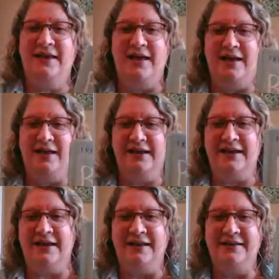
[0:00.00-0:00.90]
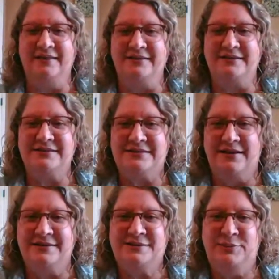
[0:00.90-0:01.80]
I got this
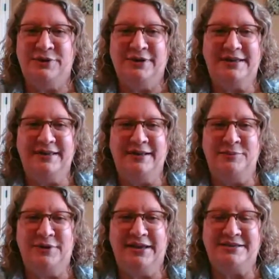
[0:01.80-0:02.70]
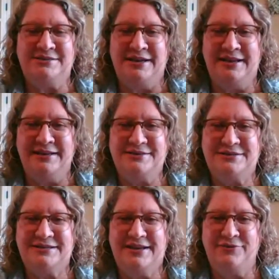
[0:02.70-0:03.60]
awesome book in a book
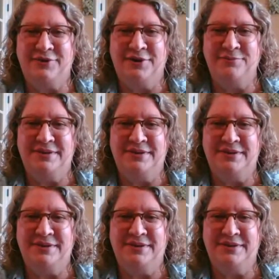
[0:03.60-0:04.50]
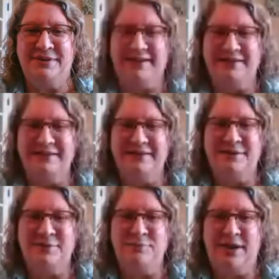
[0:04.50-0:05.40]
exchange from Ms. Palguta,
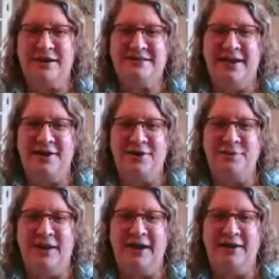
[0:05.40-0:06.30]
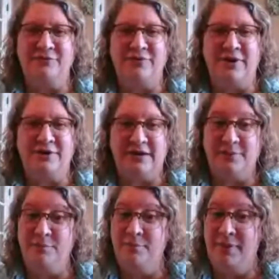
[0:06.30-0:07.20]
Beartown mm. by Fredrik
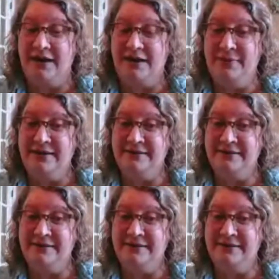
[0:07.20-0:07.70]
Backman.